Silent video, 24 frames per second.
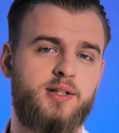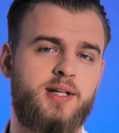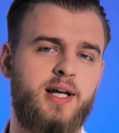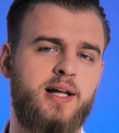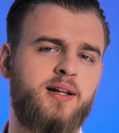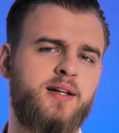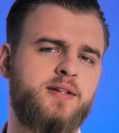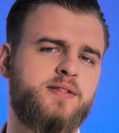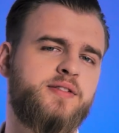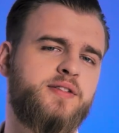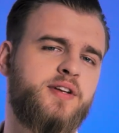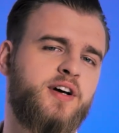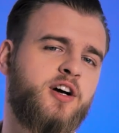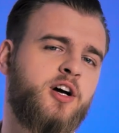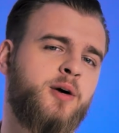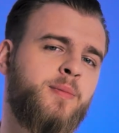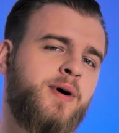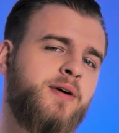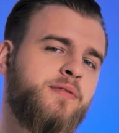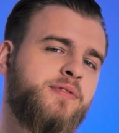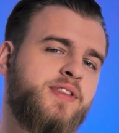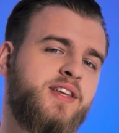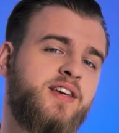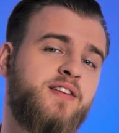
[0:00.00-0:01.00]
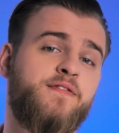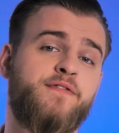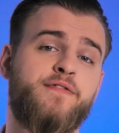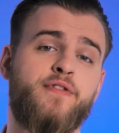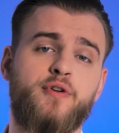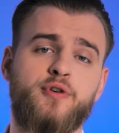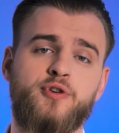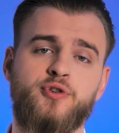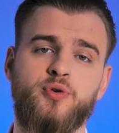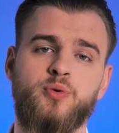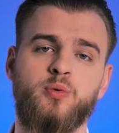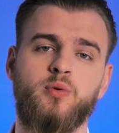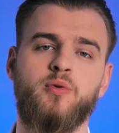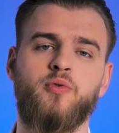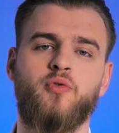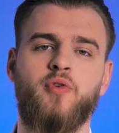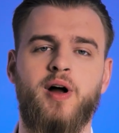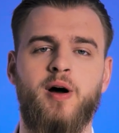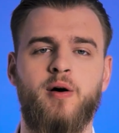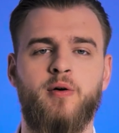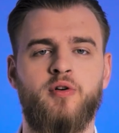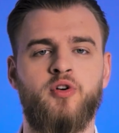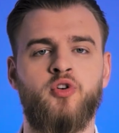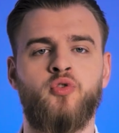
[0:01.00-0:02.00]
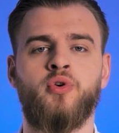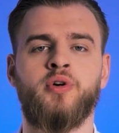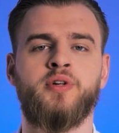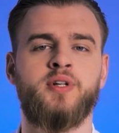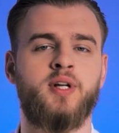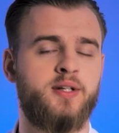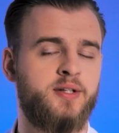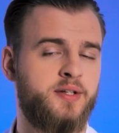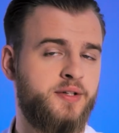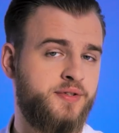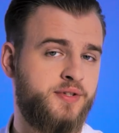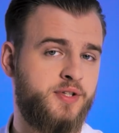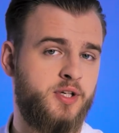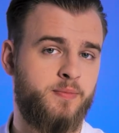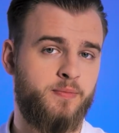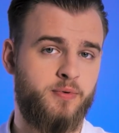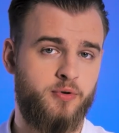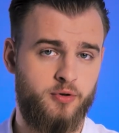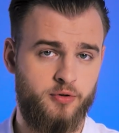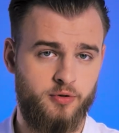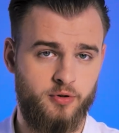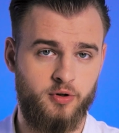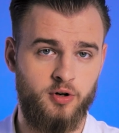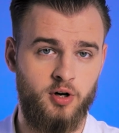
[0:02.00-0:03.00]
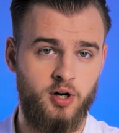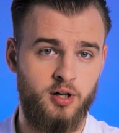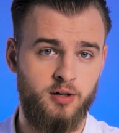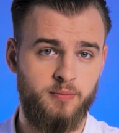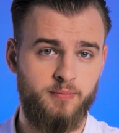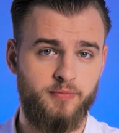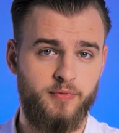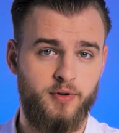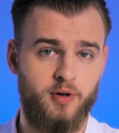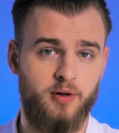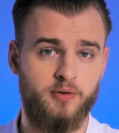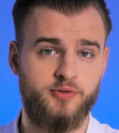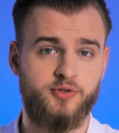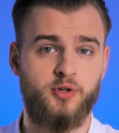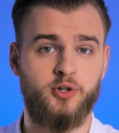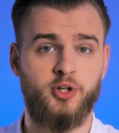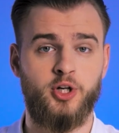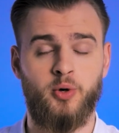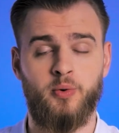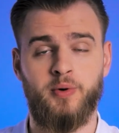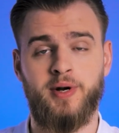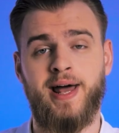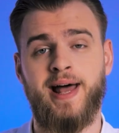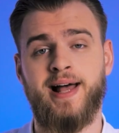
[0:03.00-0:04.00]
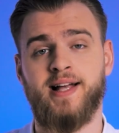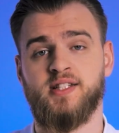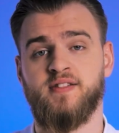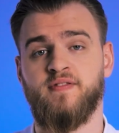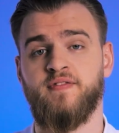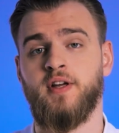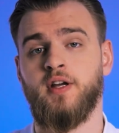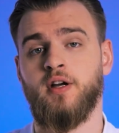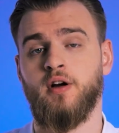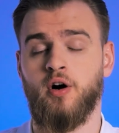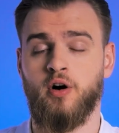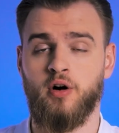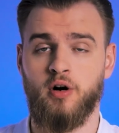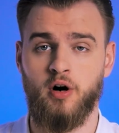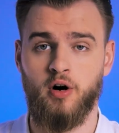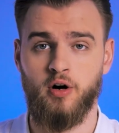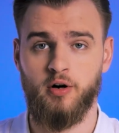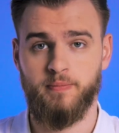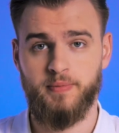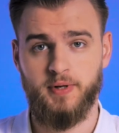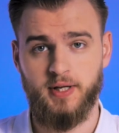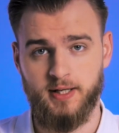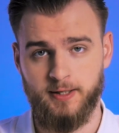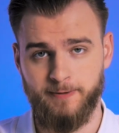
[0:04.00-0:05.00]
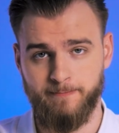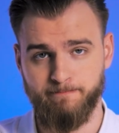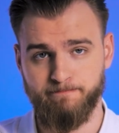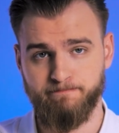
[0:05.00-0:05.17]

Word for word: Today let's talk about the Virtual Router Redundancy Protocol, also known as V R R P.